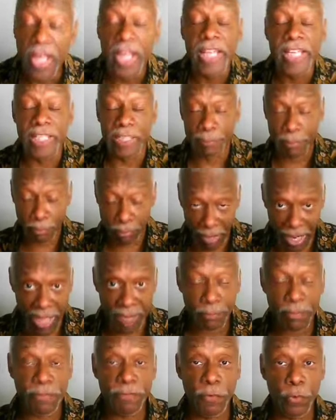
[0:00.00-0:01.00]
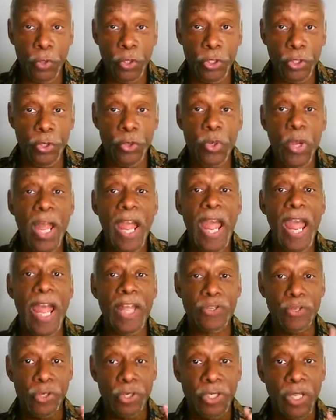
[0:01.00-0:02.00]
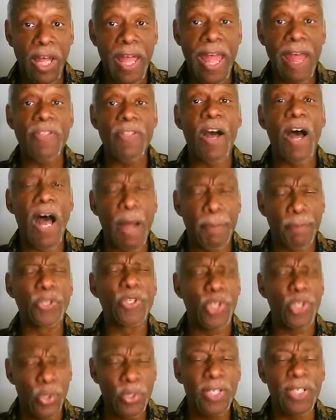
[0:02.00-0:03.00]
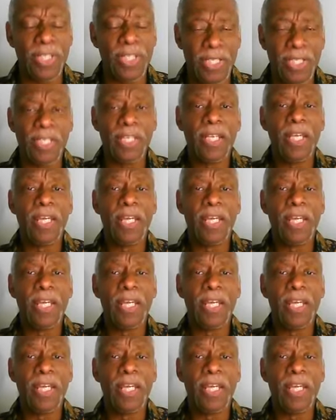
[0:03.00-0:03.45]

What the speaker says: He's going to be brought before you, and you're going to have the opportunity